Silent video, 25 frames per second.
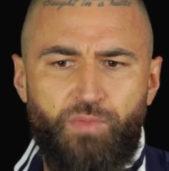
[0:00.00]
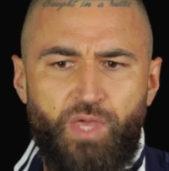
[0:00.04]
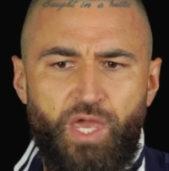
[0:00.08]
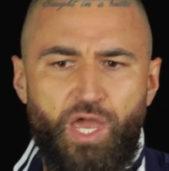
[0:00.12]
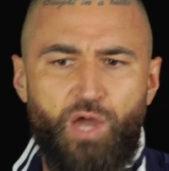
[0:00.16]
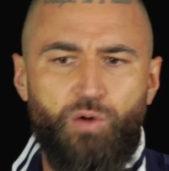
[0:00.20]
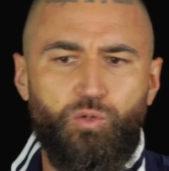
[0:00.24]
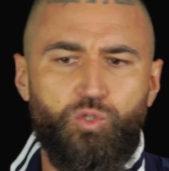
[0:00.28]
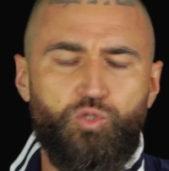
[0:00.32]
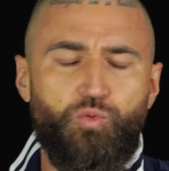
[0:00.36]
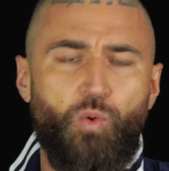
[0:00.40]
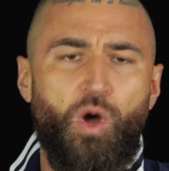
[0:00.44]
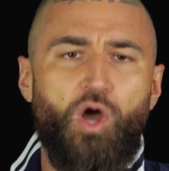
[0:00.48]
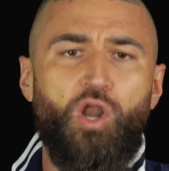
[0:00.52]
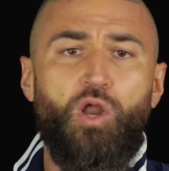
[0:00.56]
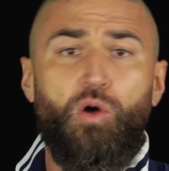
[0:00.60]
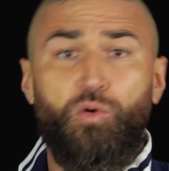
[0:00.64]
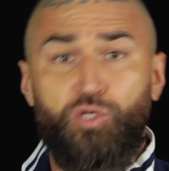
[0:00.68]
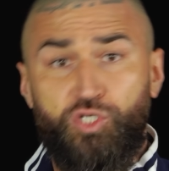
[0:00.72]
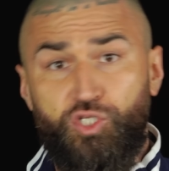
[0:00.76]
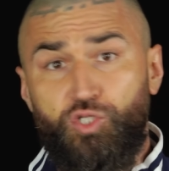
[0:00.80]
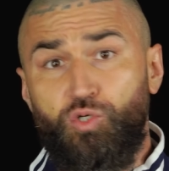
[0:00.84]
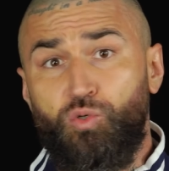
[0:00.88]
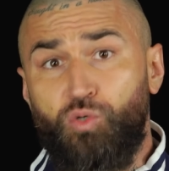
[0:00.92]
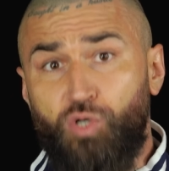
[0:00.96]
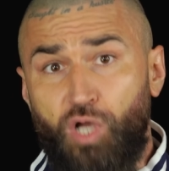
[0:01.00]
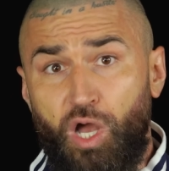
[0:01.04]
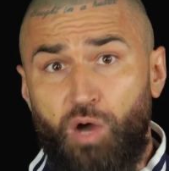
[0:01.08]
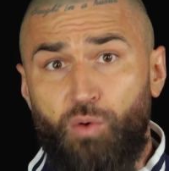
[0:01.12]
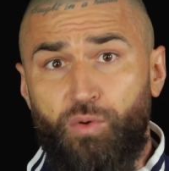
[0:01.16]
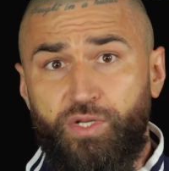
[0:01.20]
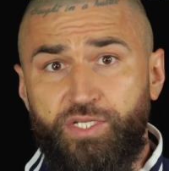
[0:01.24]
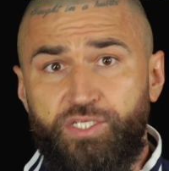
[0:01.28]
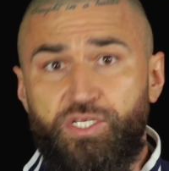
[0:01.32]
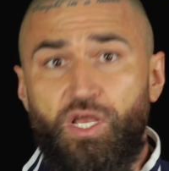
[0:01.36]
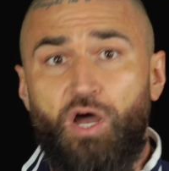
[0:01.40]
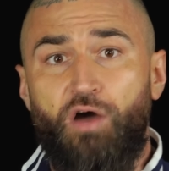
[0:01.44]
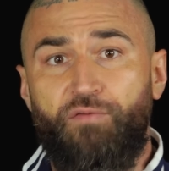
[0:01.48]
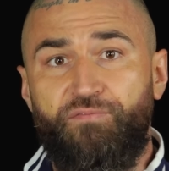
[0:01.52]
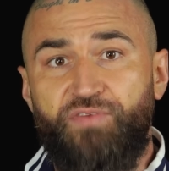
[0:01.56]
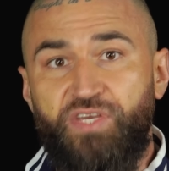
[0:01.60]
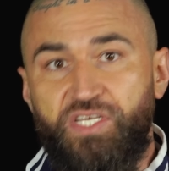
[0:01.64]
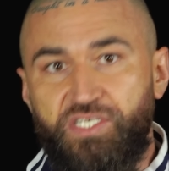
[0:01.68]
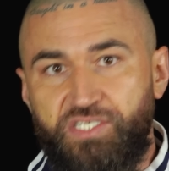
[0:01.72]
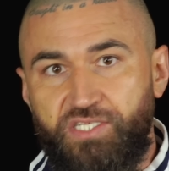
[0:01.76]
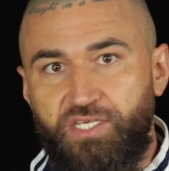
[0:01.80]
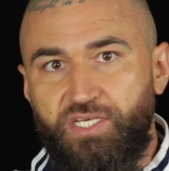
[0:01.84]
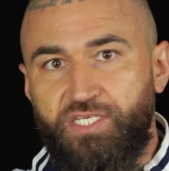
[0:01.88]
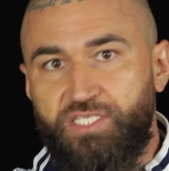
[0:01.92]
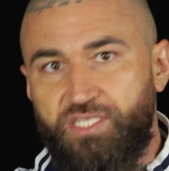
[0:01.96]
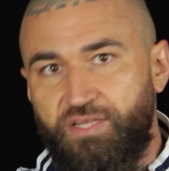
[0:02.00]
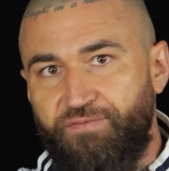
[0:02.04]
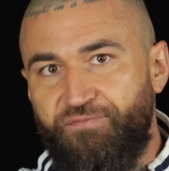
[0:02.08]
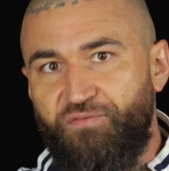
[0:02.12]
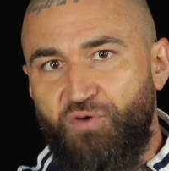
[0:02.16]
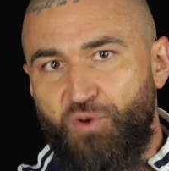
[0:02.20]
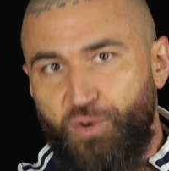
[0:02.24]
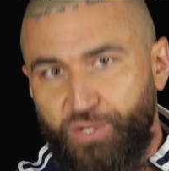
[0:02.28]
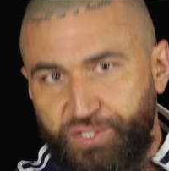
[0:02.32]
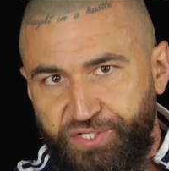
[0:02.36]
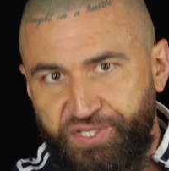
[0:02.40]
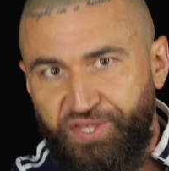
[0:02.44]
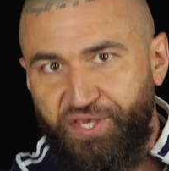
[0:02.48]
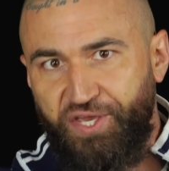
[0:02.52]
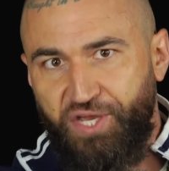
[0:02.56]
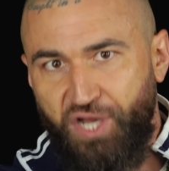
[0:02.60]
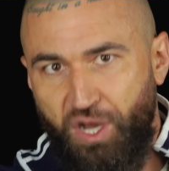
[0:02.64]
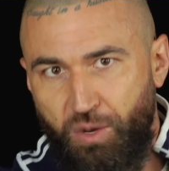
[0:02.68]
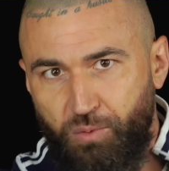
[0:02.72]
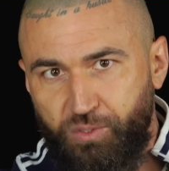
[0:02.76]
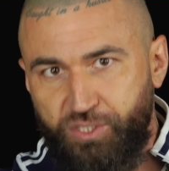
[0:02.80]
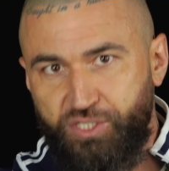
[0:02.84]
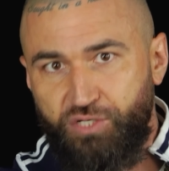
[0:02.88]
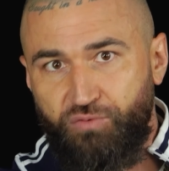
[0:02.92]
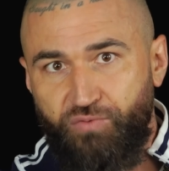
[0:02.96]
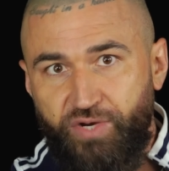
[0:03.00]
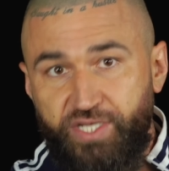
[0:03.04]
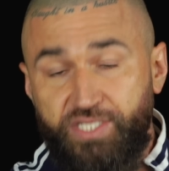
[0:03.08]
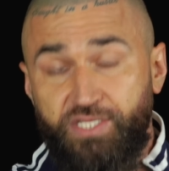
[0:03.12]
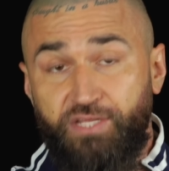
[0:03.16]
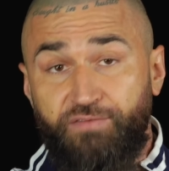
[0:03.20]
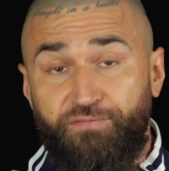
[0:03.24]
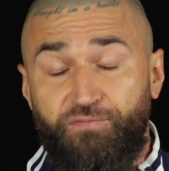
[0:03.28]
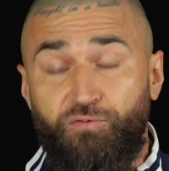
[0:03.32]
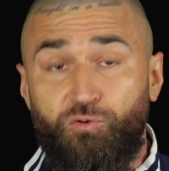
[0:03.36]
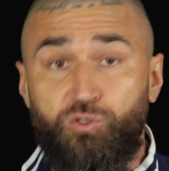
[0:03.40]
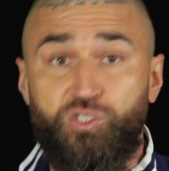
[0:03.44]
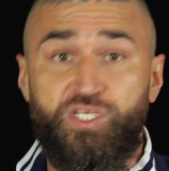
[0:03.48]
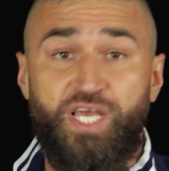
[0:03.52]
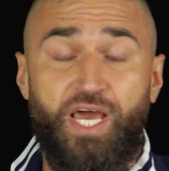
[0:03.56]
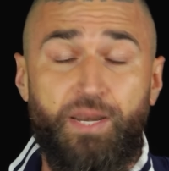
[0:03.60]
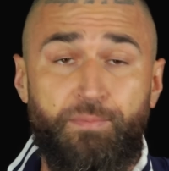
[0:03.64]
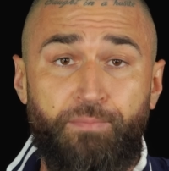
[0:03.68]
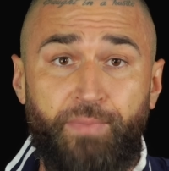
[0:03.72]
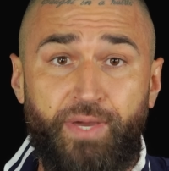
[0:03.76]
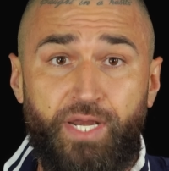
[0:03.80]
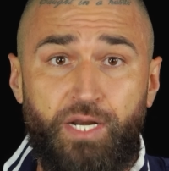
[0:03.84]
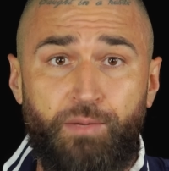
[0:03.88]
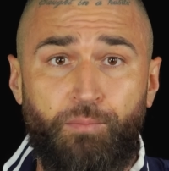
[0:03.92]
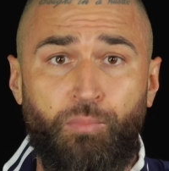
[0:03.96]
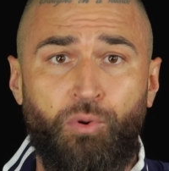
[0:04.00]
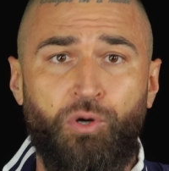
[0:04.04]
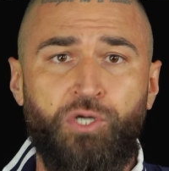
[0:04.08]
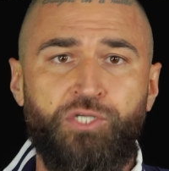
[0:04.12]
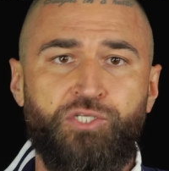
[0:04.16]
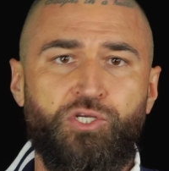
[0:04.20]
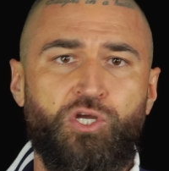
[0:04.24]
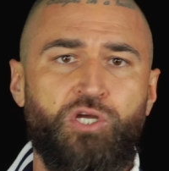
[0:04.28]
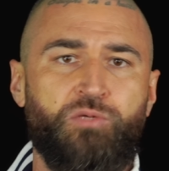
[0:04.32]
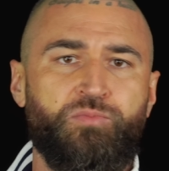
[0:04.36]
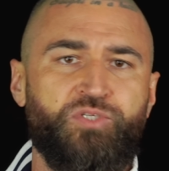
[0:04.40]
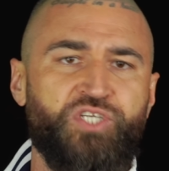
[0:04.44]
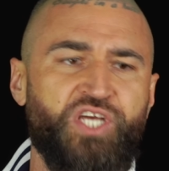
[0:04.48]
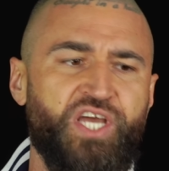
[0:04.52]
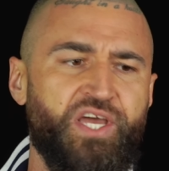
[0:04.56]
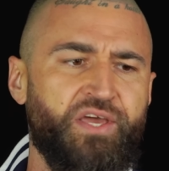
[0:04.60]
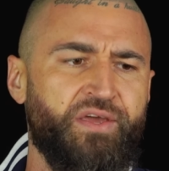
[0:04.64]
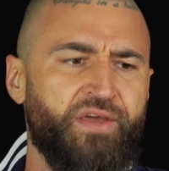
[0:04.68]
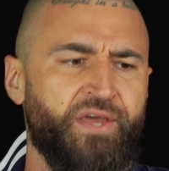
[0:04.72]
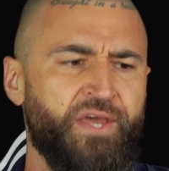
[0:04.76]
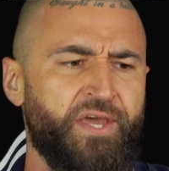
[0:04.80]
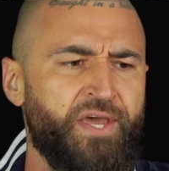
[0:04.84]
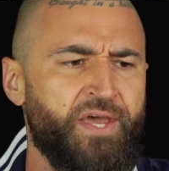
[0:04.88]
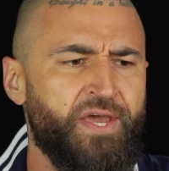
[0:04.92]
It was while I was still going, so obviously it's the first thing I was arrested for, so I hadn't been at boys' homes yet.